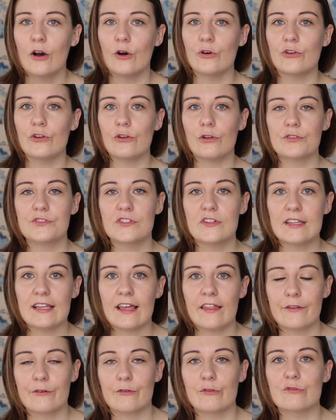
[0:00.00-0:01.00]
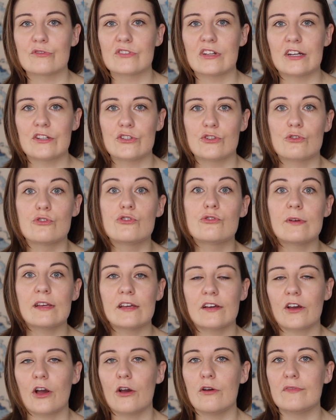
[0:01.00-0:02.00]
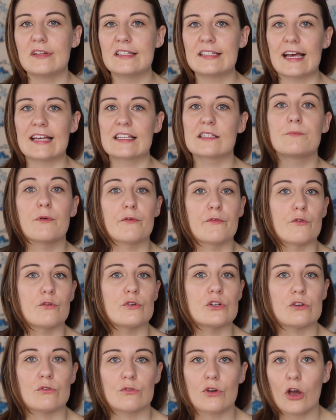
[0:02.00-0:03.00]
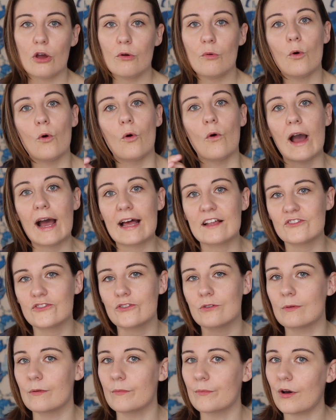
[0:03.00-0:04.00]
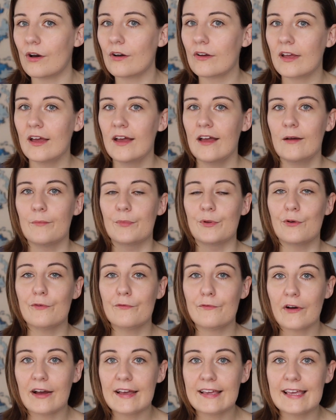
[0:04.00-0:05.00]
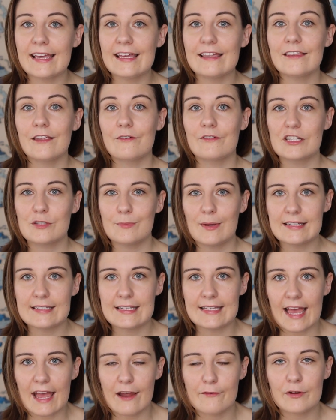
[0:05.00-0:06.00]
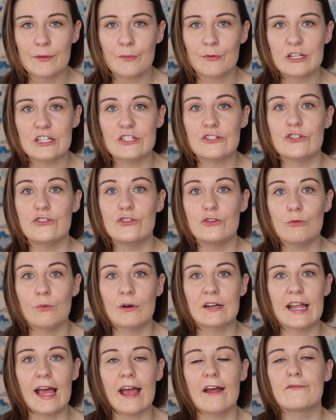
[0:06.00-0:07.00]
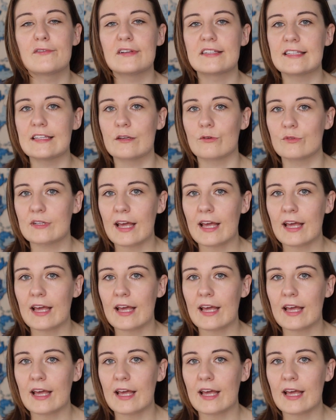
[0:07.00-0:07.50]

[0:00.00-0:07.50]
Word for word: On a lot of the other cruise lines, you're doing a COVID test before you go or as you embark, but on Viking, they're expecting everybody to do one every single